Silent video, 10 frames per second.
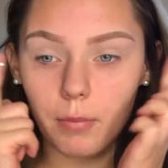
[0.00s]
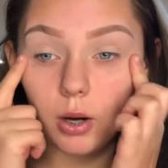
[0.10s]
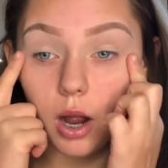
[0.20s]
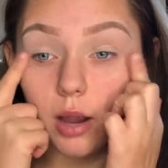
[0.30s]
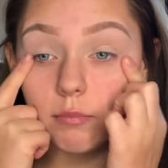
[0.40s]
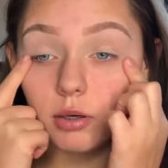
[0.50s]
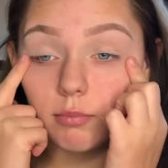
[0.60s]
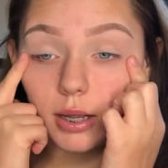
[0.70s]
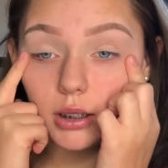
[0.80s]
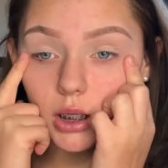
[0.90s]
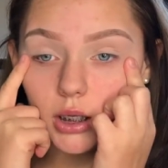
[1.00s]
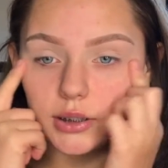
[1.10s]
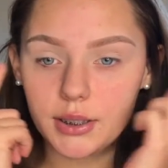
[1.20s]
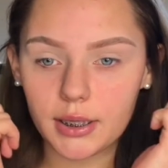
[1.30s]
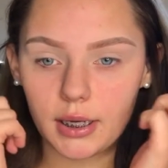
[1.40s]
primed my
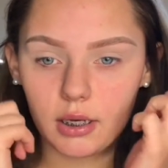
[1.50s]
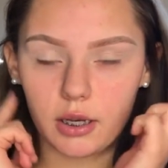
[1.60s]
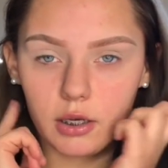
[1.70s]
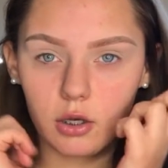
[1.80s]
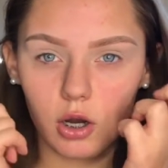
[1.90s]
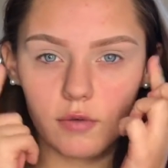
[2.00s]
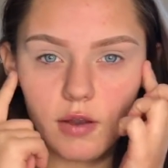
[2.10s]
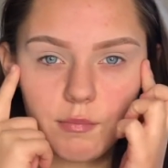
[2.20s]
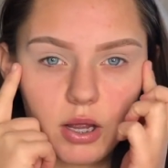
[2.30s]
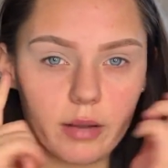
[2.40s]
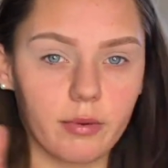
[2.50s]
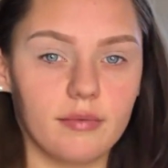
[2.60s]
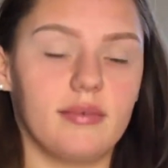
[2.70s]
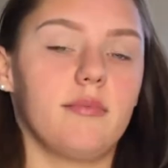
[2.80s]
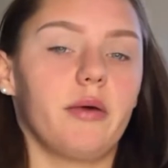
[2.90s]
lids and I carved out my
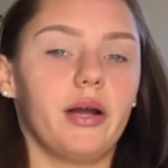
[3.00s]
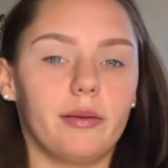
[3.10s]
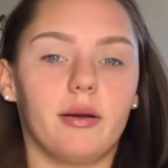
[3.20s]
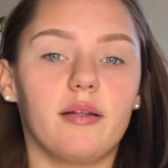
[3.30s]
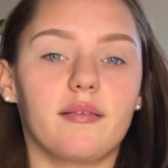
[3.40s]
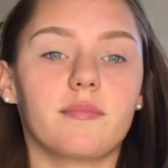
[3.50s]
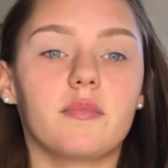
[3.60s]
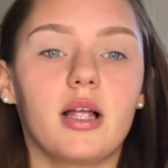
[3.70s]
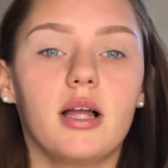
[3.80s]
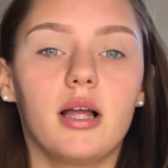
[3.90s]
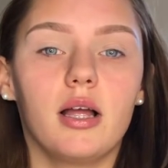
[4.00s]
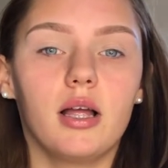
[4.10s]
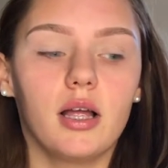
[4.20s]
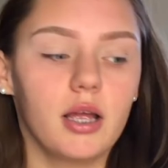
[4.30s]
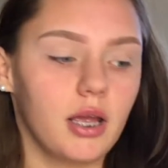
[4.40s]
eyebrows and did my eyebrows.
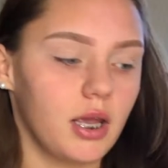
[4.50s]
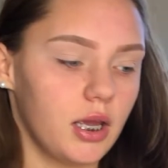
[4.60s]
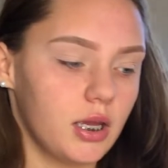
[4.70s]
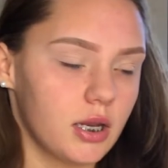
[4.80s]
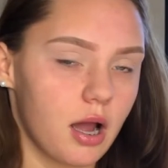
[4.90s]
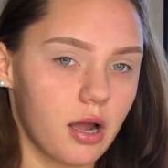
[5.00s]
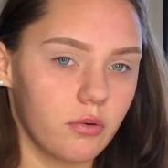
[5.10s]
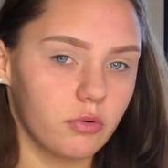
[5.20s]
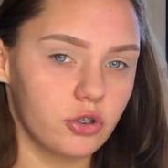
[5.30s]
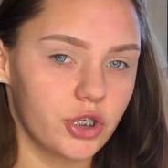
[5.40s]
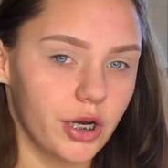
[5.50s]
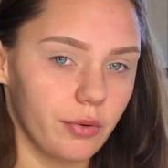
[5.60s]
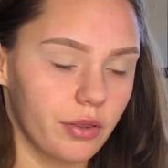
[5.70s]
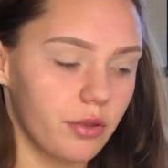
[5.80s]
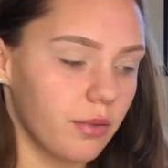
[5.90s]
And I will share
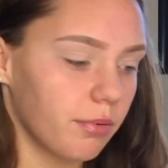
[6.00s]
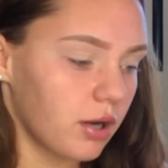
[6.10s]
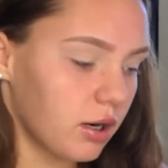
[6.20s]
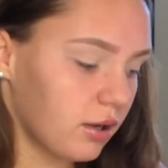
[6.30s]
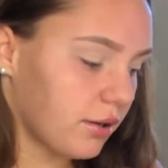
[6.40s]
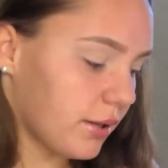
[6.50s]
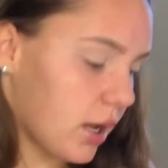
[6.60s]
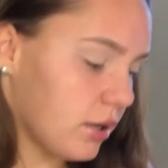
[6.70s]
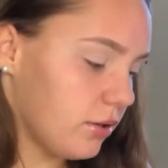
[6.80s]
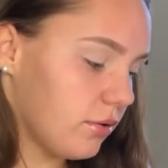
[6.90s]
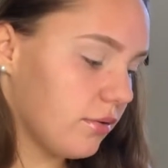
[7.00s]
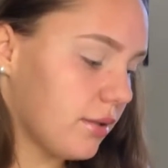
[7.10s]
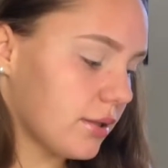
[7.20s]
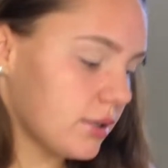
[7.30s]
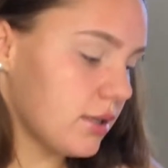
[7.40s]
with you the products I
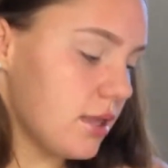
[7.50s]
used.